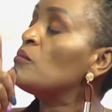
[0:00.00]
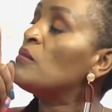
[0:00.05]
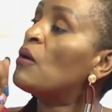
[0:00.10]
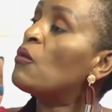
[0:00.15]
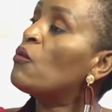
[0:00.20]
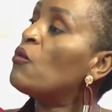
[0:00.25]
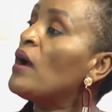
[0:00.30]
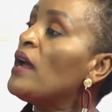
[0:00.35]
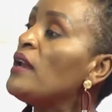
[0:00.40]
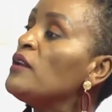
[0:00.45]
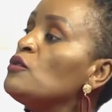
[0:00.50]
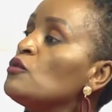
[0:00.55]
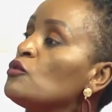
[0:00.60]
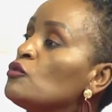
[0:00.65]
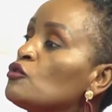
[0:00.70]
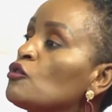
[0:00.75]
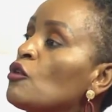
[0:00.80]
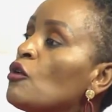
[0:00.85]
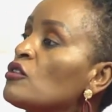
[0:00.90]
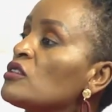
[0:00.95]
But when you
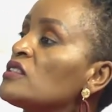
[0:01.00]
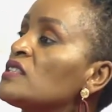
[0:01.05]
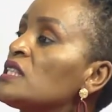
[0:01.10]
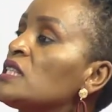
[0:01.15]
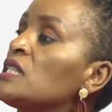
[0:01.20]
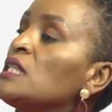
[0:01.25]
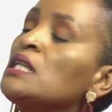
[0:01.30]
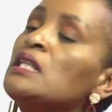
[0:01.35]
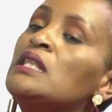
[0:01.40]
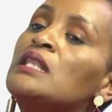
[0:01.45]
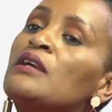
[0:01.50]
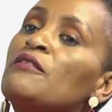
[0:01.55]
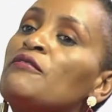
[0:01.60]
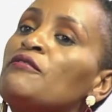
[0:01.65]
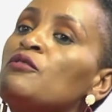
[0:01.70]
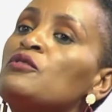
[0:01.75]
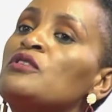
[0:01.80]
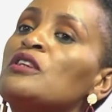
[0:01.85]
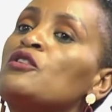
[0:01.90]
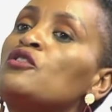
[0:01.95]
don't see the future,